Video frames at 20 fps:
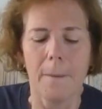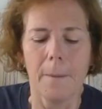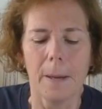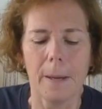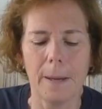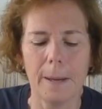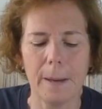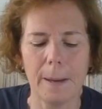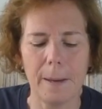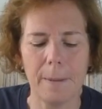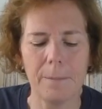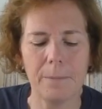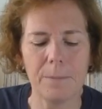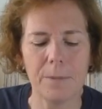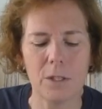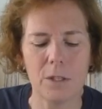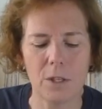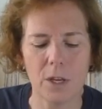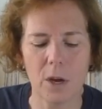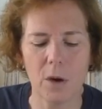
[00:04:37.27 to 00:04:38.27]
Um,
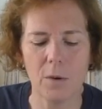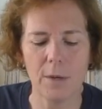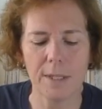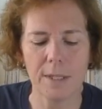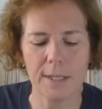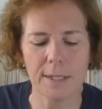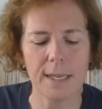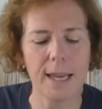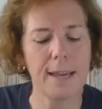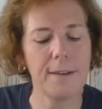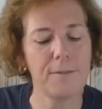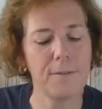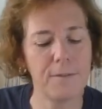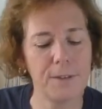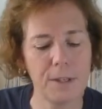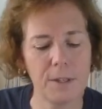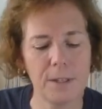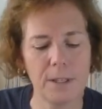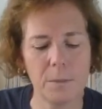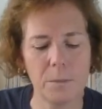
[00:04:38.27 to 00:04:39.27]
so it says, I have
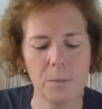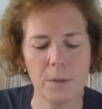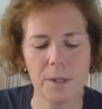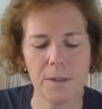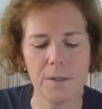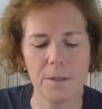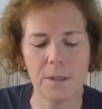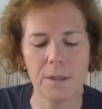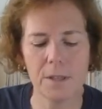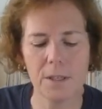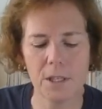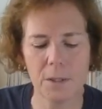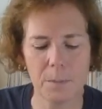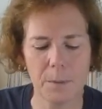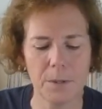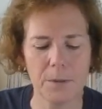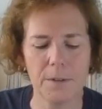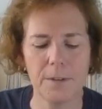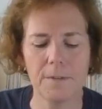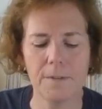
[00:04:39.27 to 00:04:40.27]
filled him with the
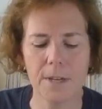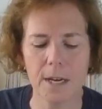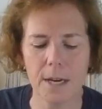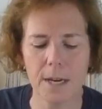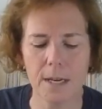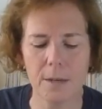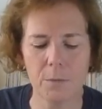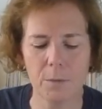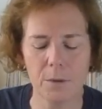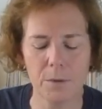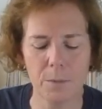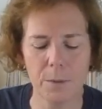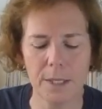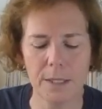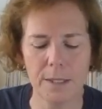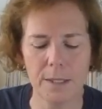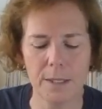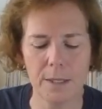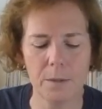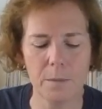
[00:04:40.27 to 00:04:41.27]
Spirit of God, with
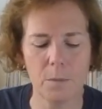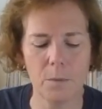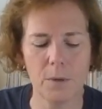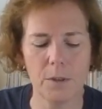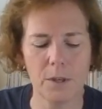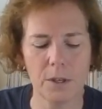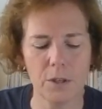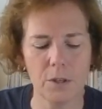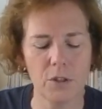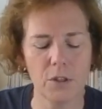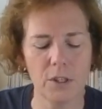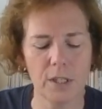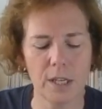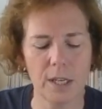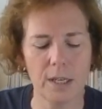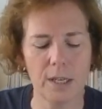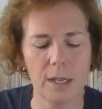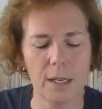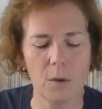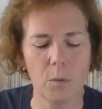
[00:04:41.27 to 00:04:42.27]
wisdom, with
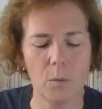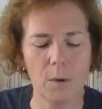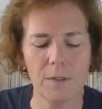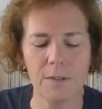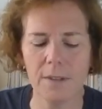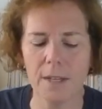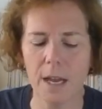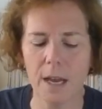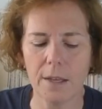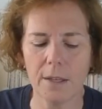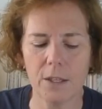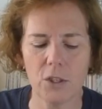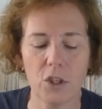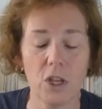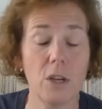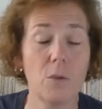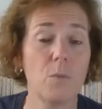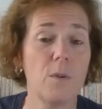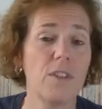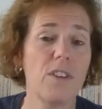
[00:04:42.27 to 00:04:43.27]
understanding, with knowledge,
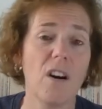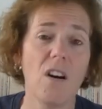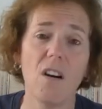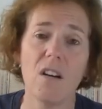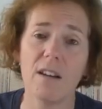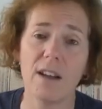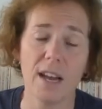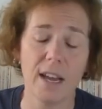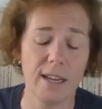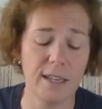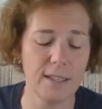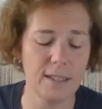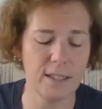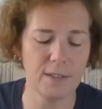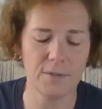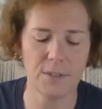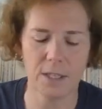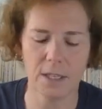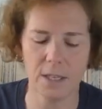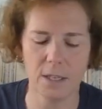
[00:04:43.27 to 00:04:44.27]
and with all kinds
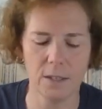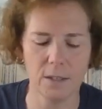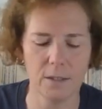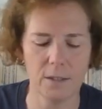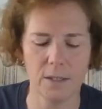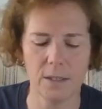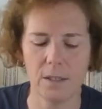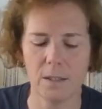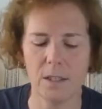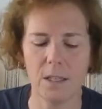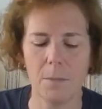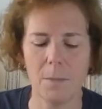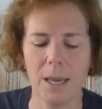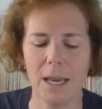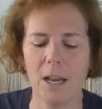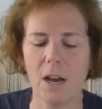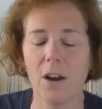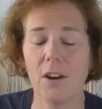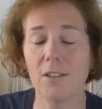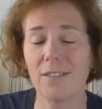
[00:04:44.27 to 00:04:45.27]
of skills to
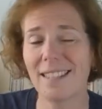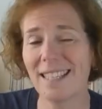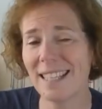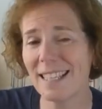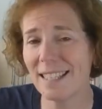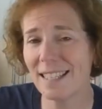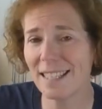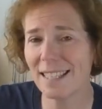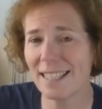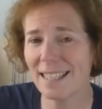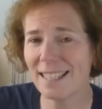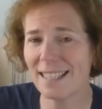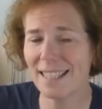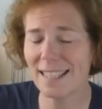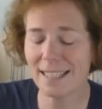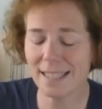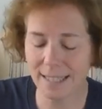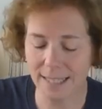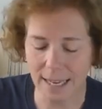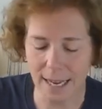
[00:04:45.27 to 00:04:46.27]
make artistic
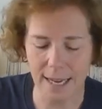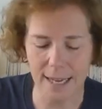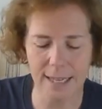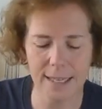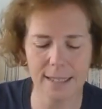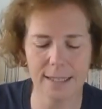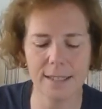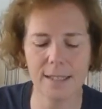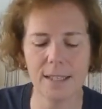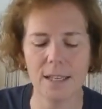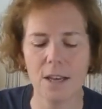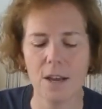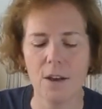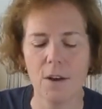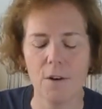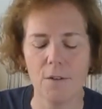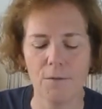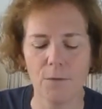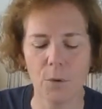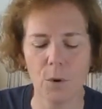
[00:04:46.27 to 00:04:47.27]
designs
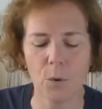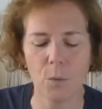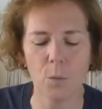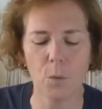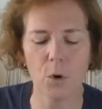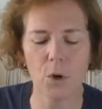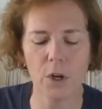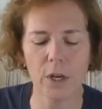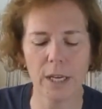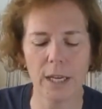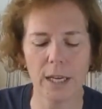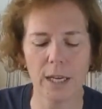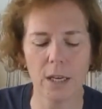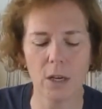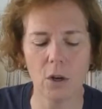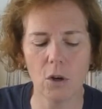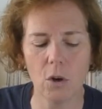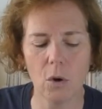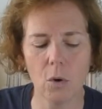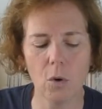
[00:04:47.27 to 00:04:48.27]
for work
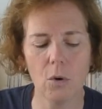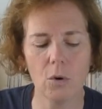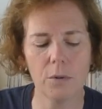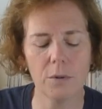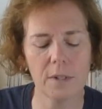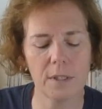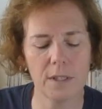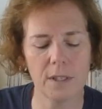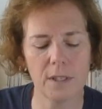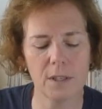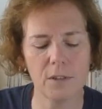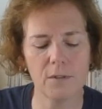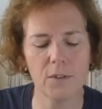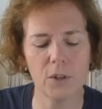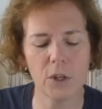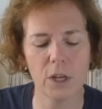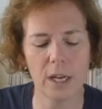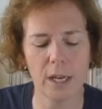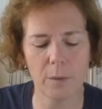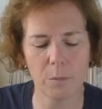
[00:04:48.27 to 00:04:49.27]
in gold,
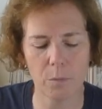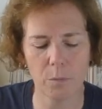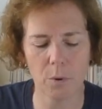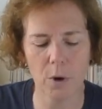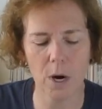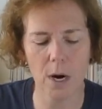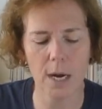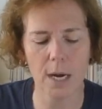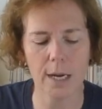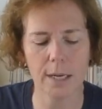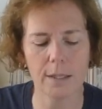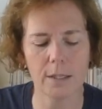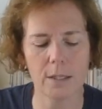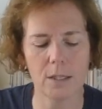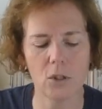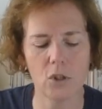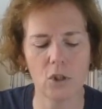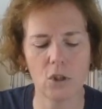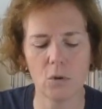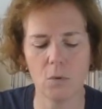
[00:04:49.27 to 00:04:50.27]
silver, and
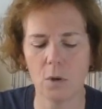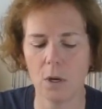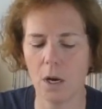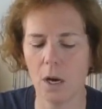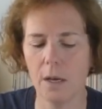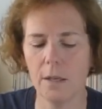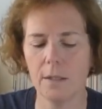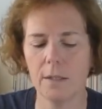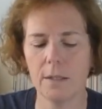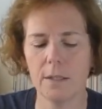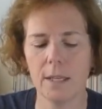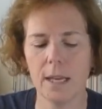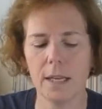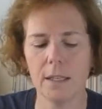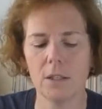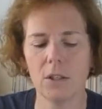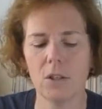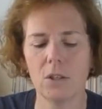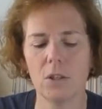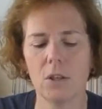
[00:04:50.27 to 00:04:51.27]
bronze, to cut and
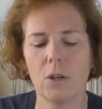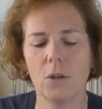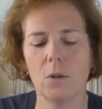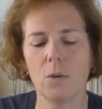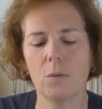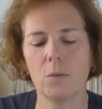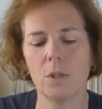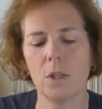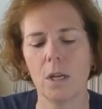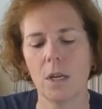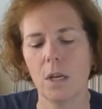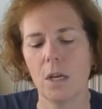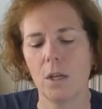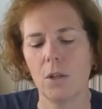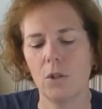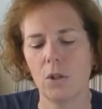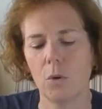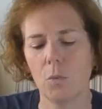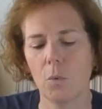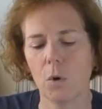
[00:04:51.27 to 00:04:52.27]
set stones,
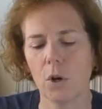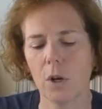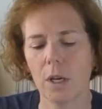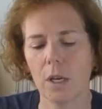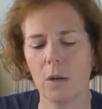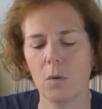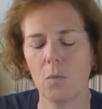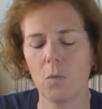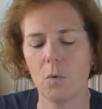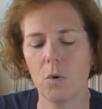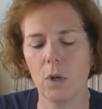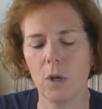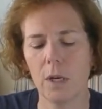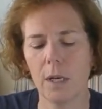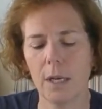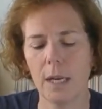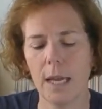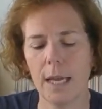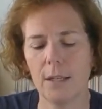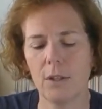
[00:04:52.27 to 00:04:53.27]
to work in
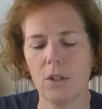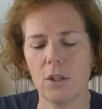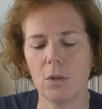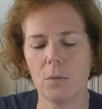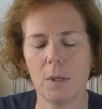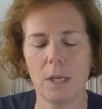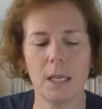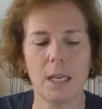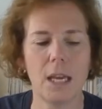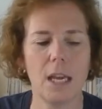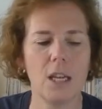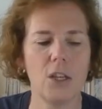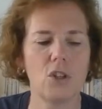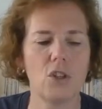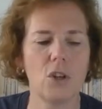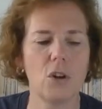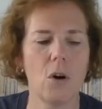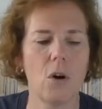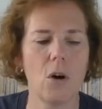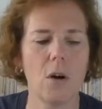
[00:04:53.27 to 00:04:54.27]
wood, and to engage
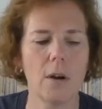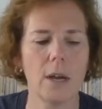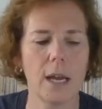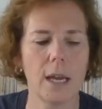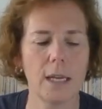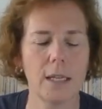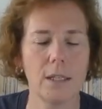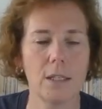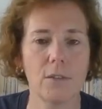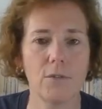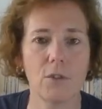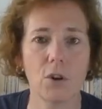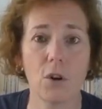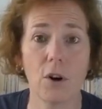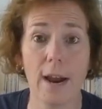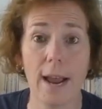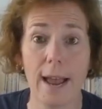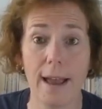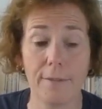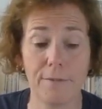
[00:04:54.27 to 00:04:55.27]
in all kinds of
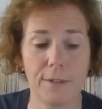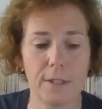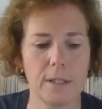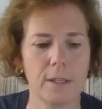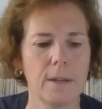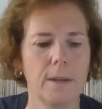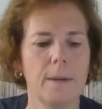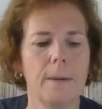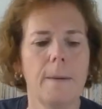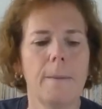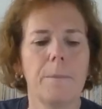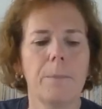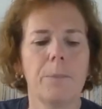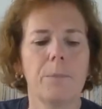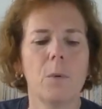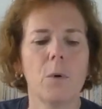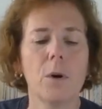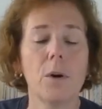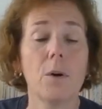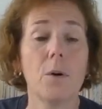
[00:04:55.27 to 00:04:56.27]
crafts.
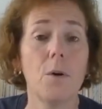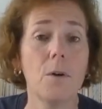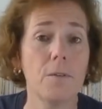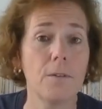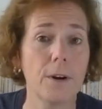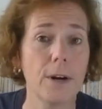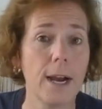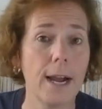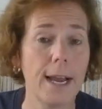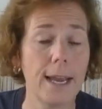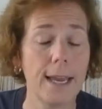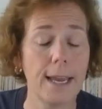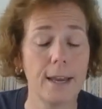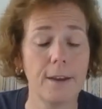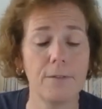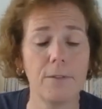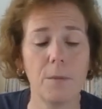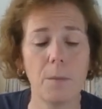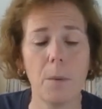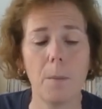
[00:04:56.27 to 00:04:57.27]
Moreover, I
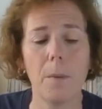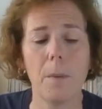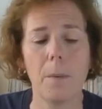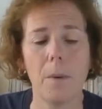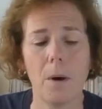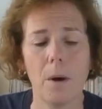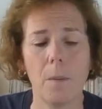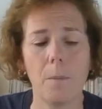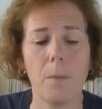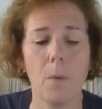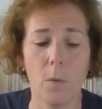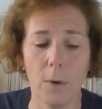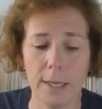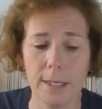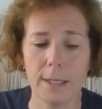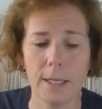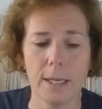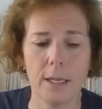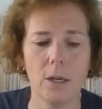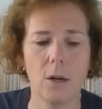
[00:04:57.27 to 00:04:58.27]
have
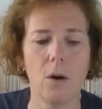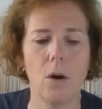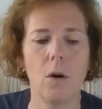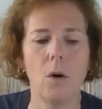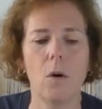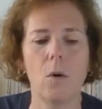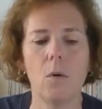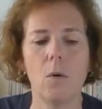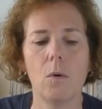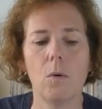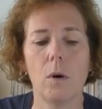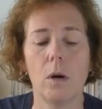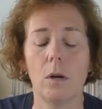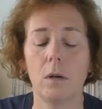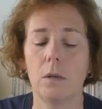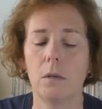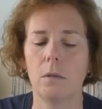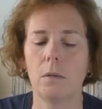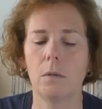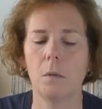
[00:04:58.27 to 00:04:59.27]
appointed oh,
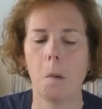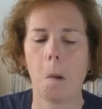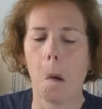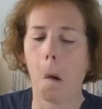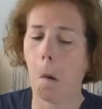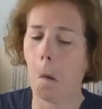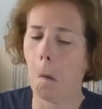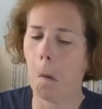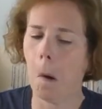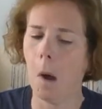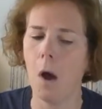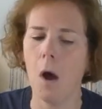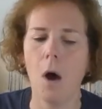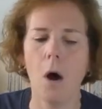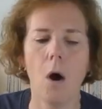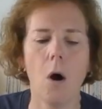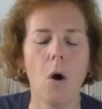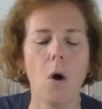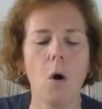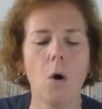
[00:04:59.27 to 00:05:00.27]

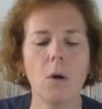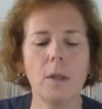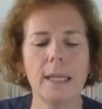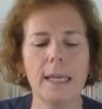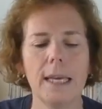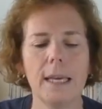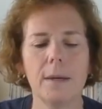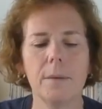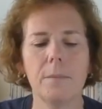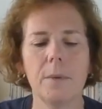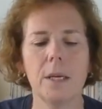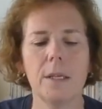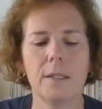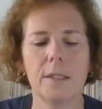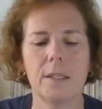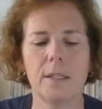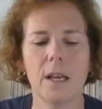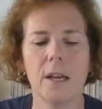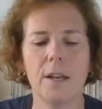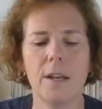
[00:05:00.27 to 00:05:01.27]
Aholiab,
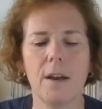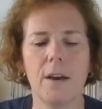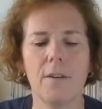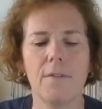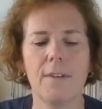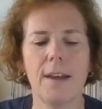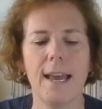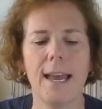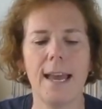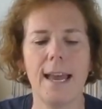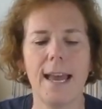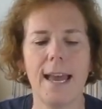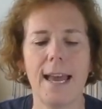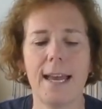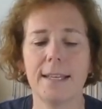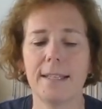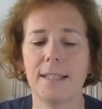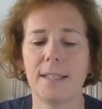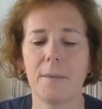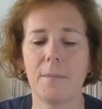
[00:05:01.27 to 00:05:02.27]
son of
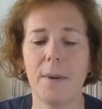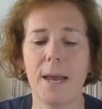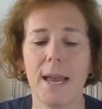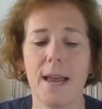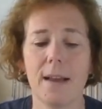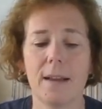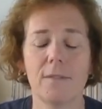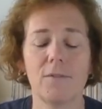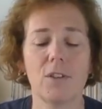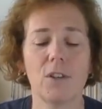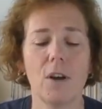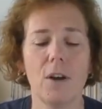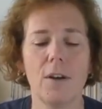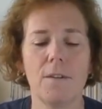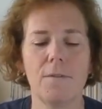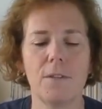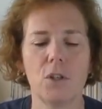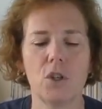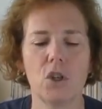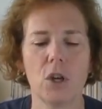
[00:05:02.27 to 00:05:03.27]
Asamach
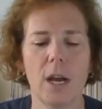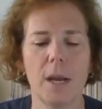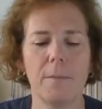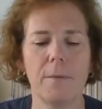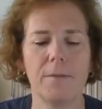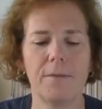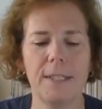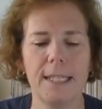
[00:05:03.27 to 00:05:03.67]
of the tribe of